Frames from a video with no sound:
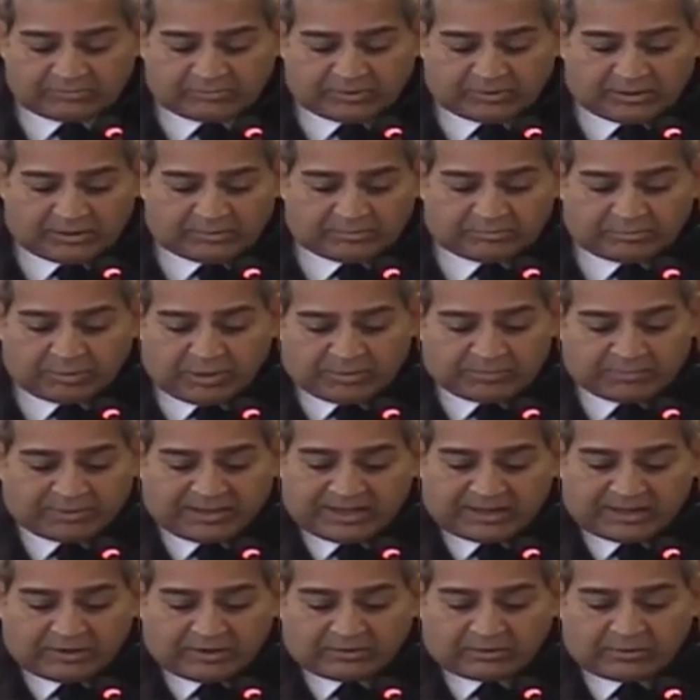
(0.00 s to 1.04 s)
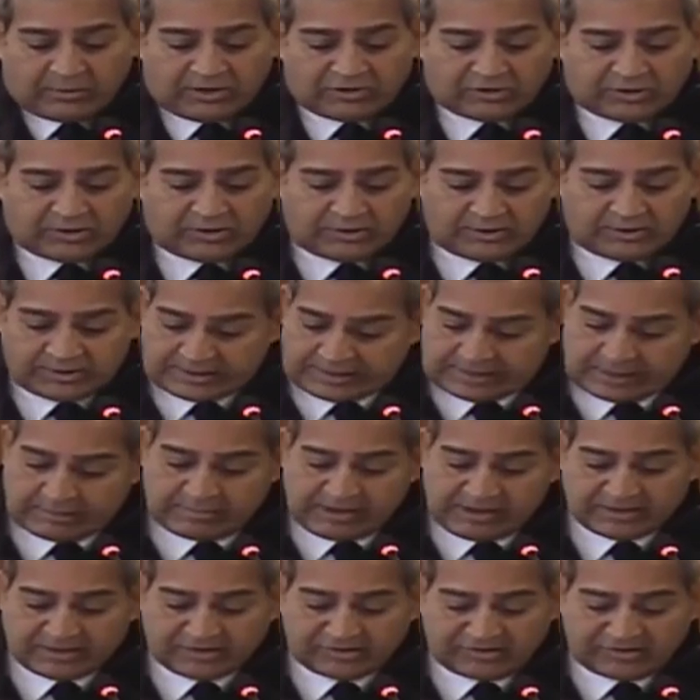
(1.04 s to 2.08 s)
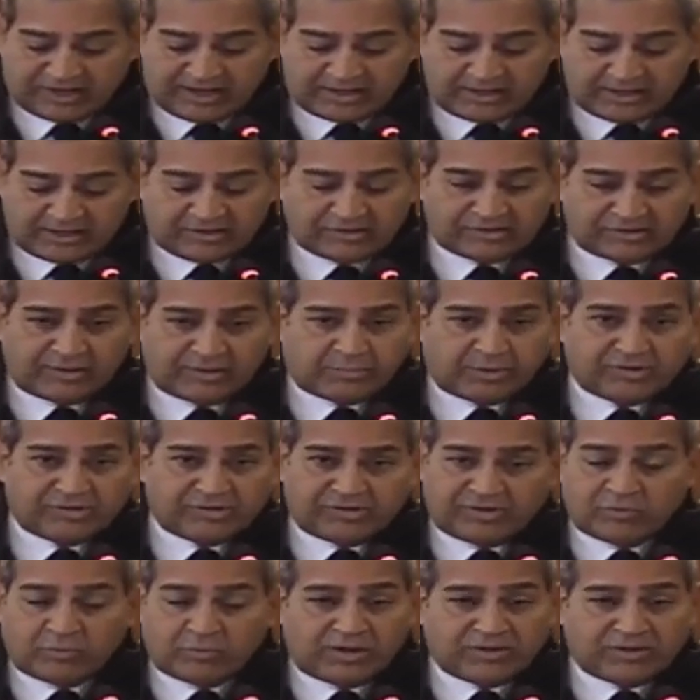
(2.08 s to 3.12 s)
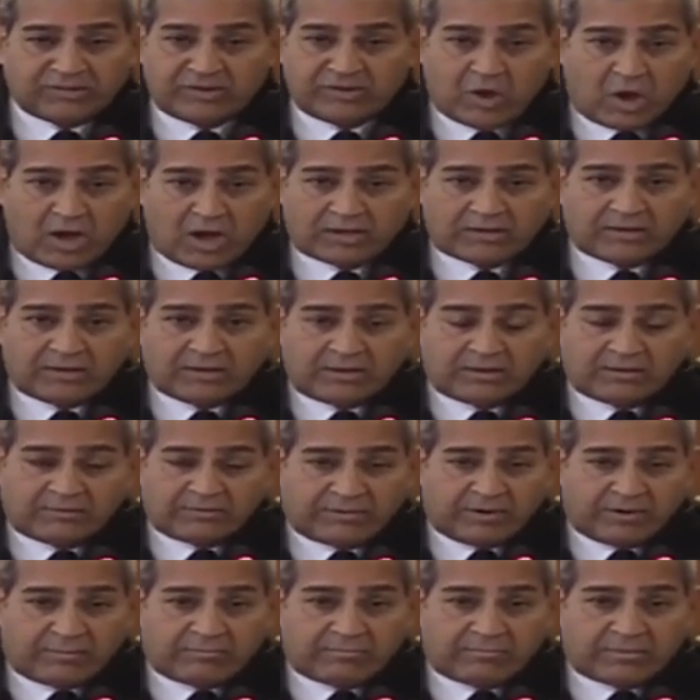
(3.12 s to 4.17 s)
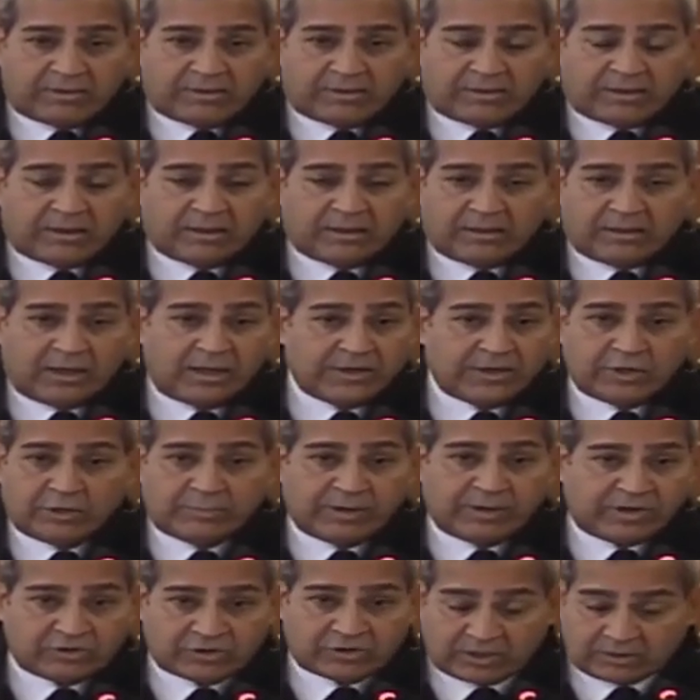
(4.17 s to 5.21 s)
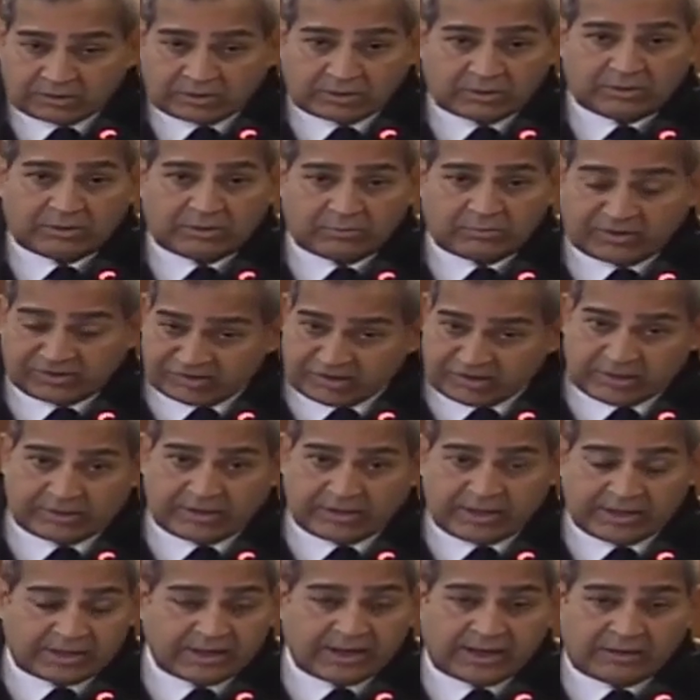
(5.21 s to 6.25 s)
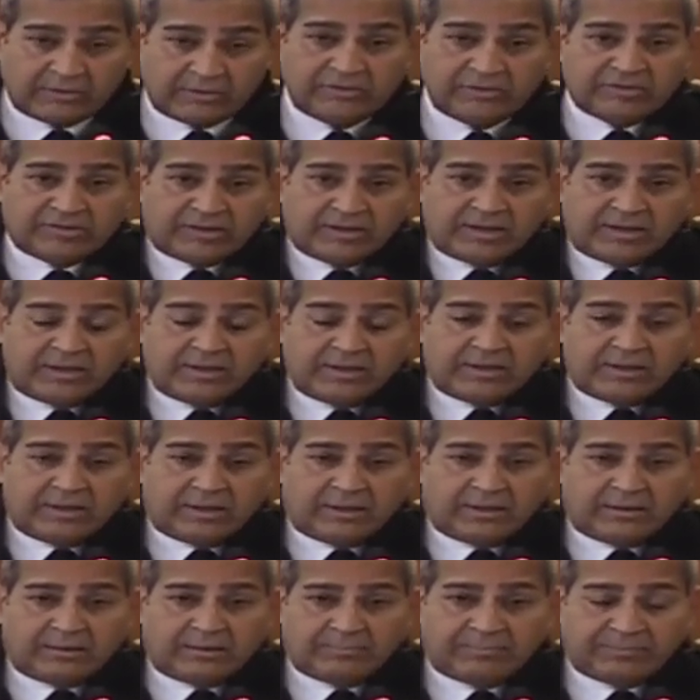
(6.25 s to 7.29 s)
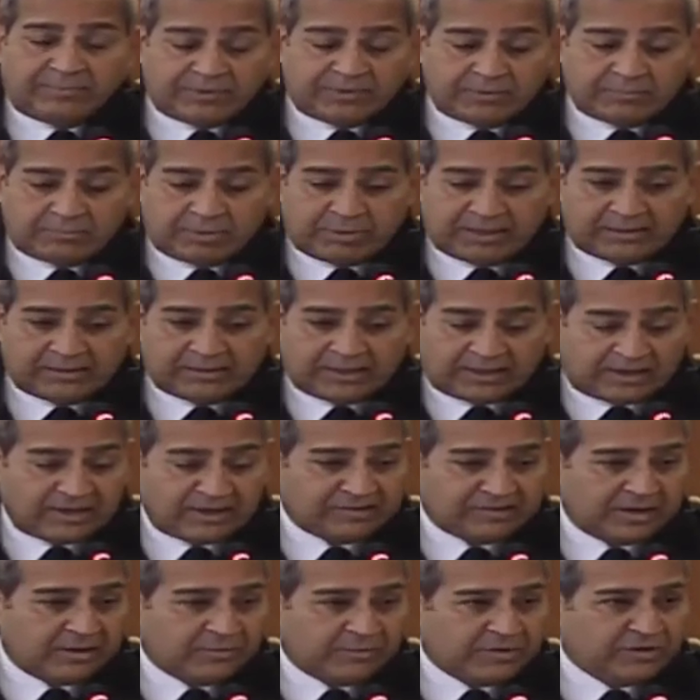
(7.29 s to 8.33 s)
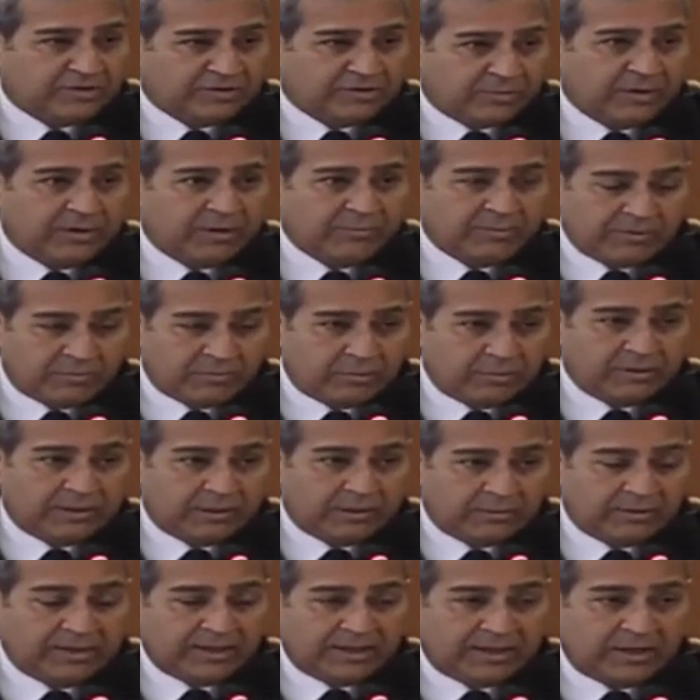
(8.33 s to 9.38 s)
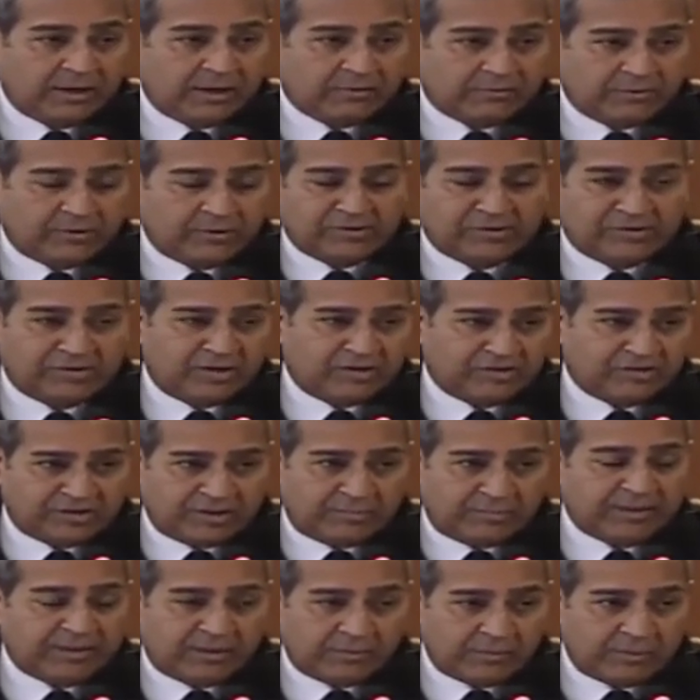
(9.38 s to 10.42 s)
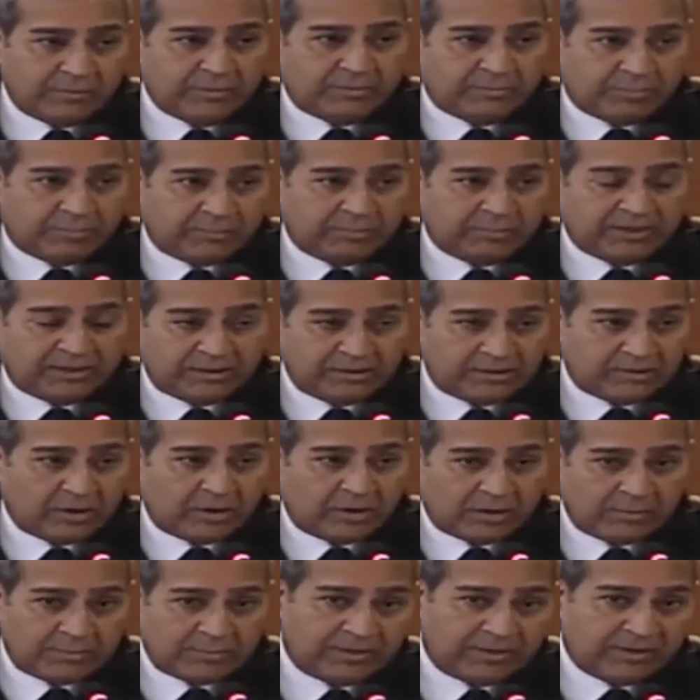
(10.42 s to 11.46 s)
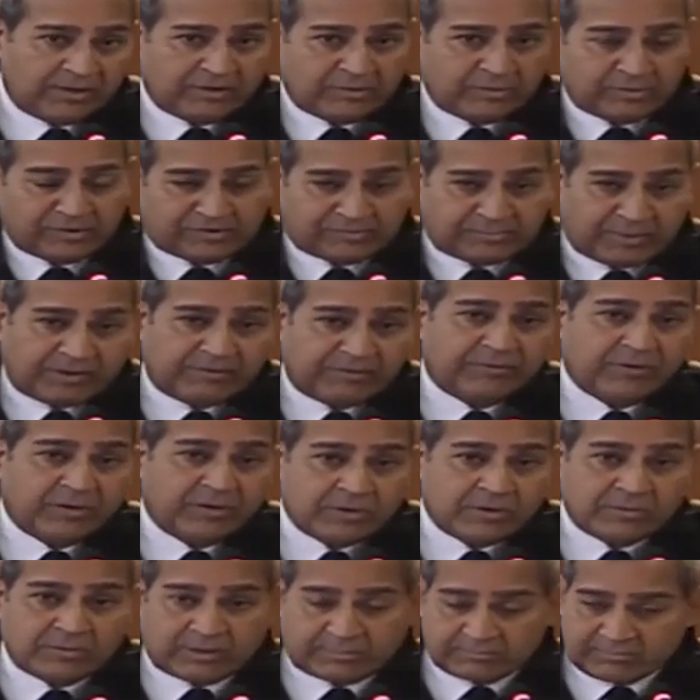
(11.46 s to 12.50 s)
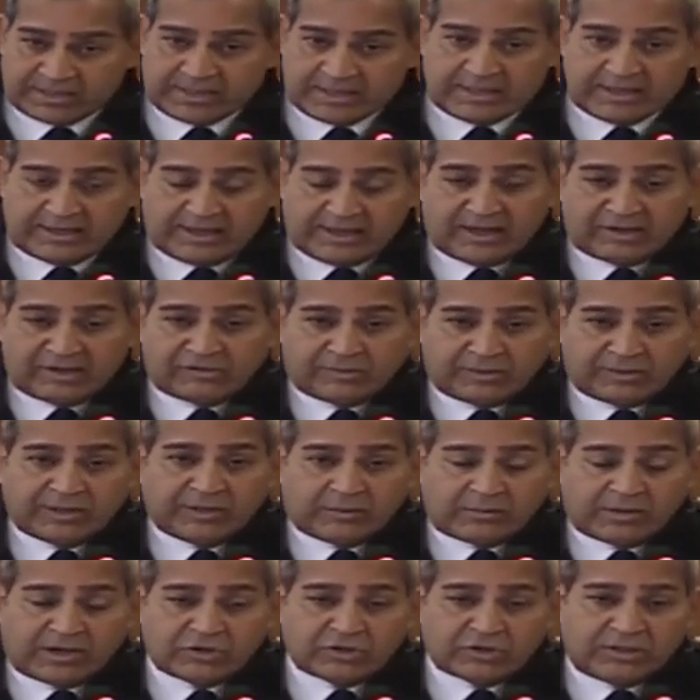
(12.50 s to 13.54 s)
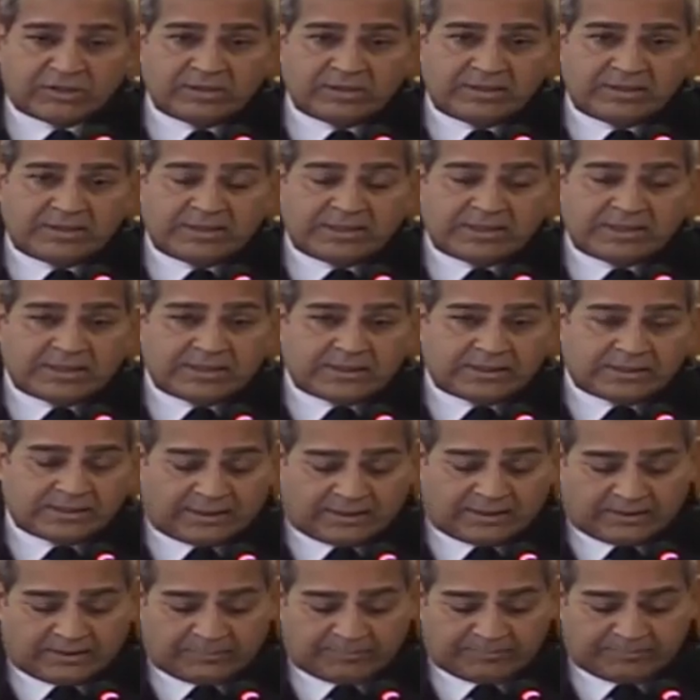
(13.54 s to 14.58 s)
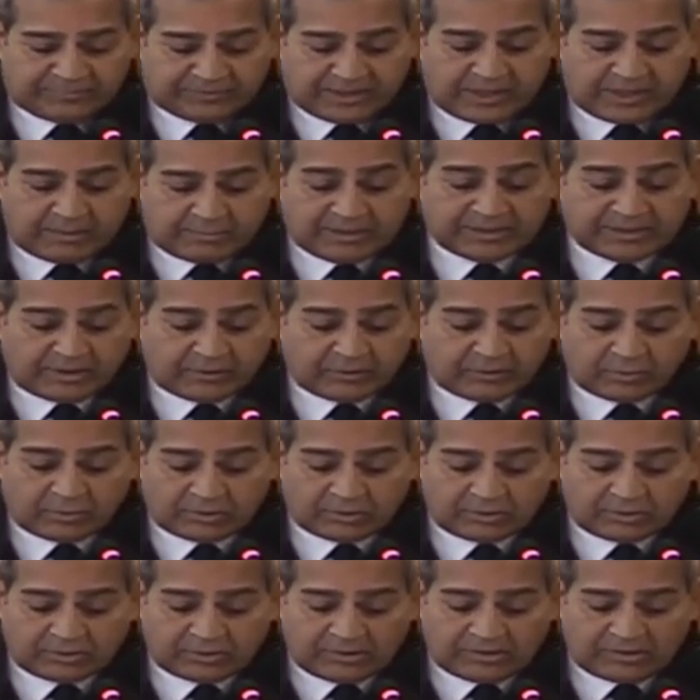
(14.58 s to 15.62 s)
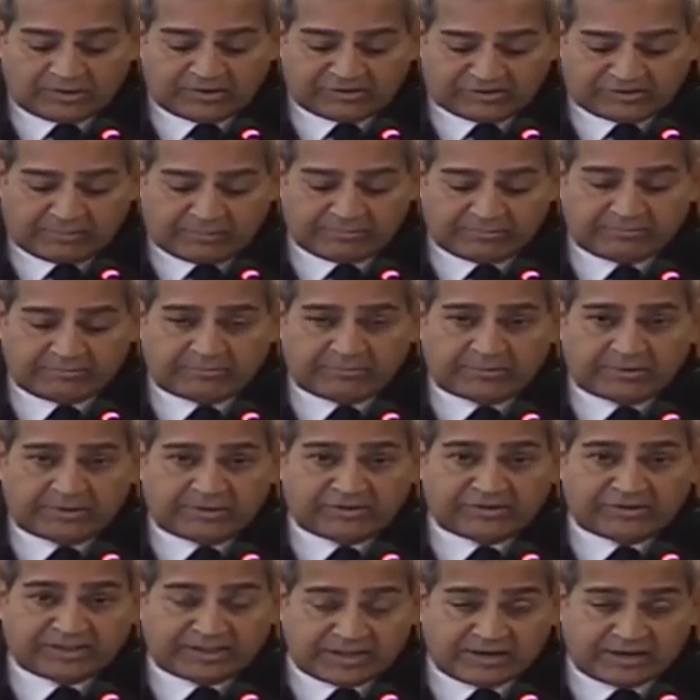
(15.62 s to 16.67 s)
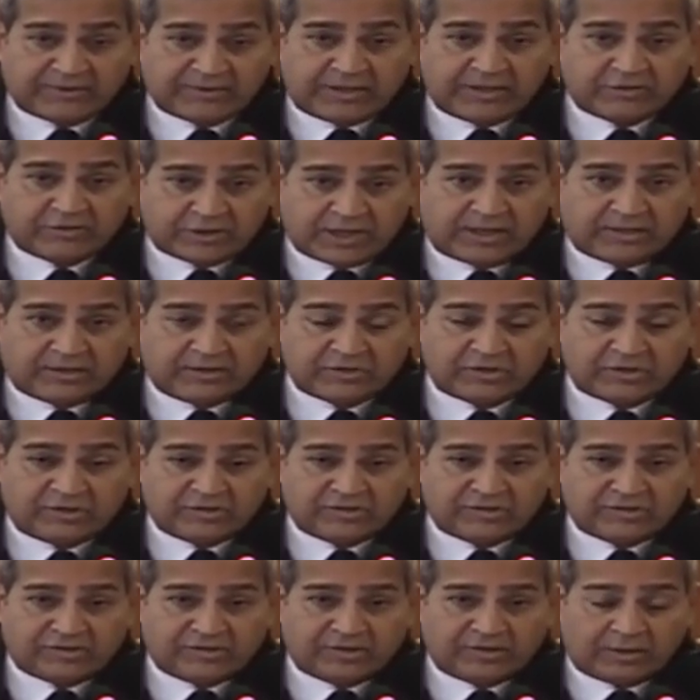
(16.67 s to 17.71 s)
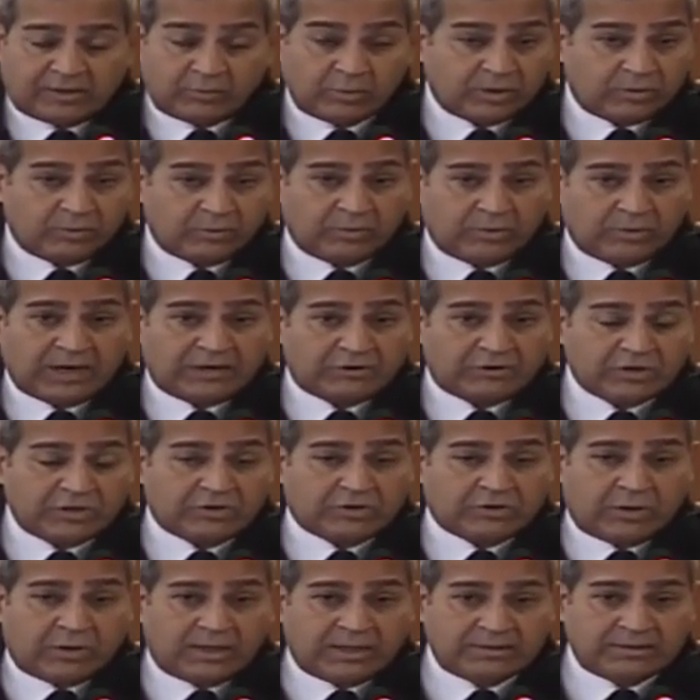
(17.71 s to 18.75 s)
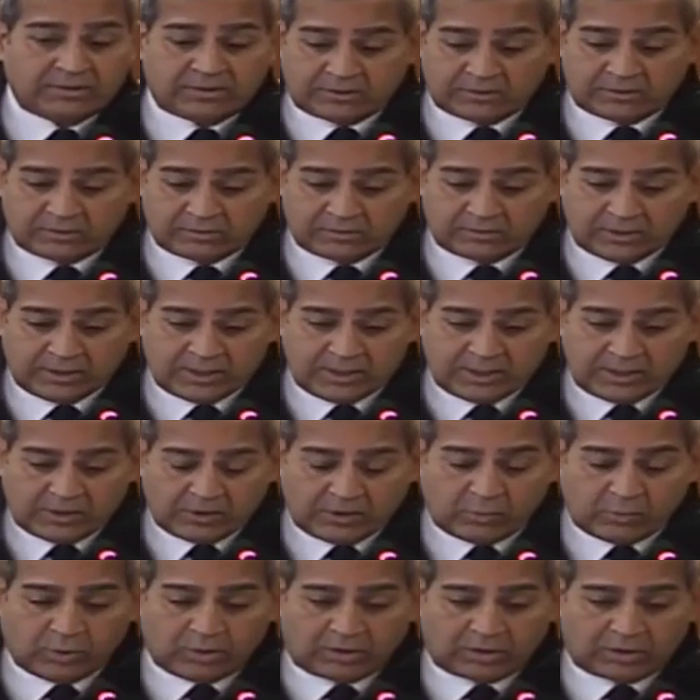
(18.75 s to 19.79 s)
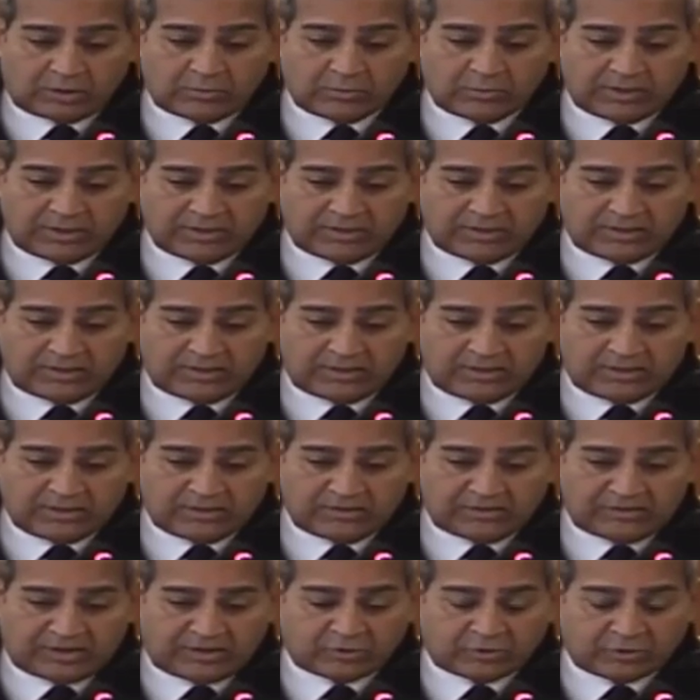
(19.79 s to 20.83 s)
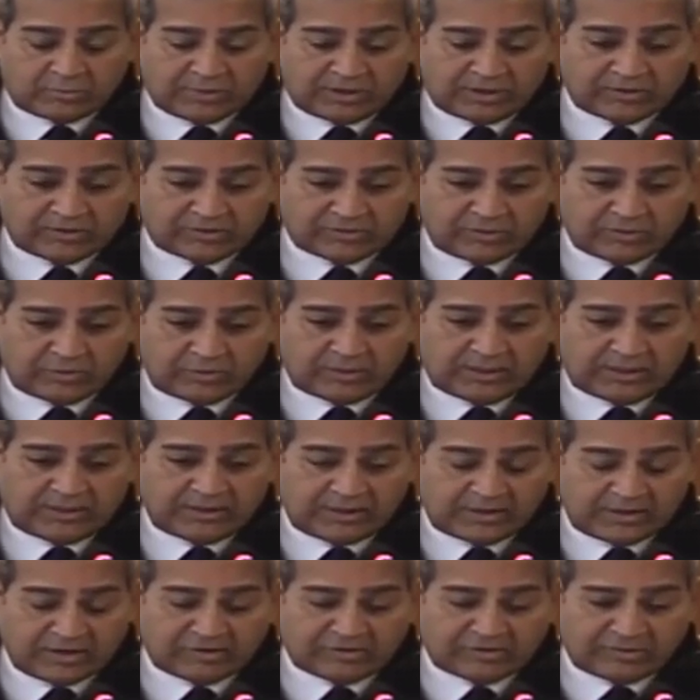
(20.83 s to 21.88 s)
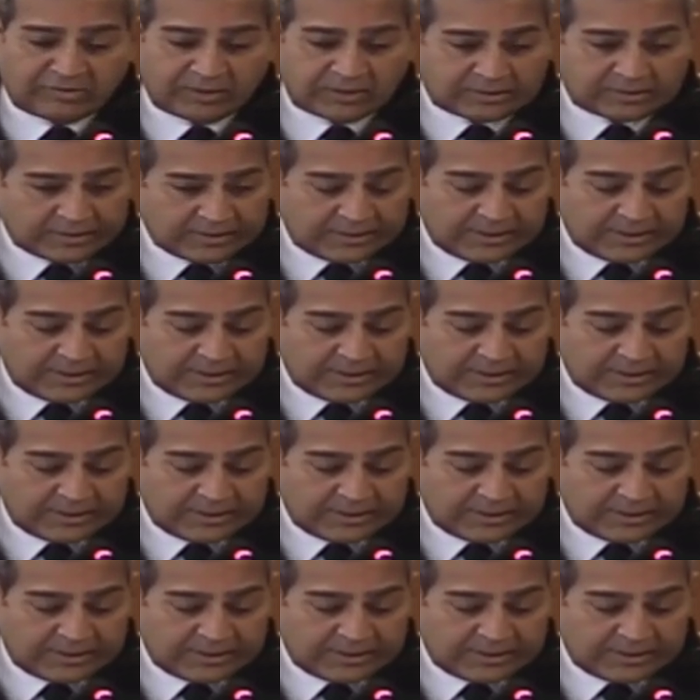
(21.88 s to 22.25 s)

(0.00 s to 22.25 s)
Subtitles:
point blank your question, my understanding is the person was not from a nearby shelter or was not unhoused. But like I say, we just want to be really, really careful. It's not something that we would publicly talk about out of respect for you. I'm answering the question. Yeah. But there were some significant challenges. We're actually trying to work with Central Middle School and the district.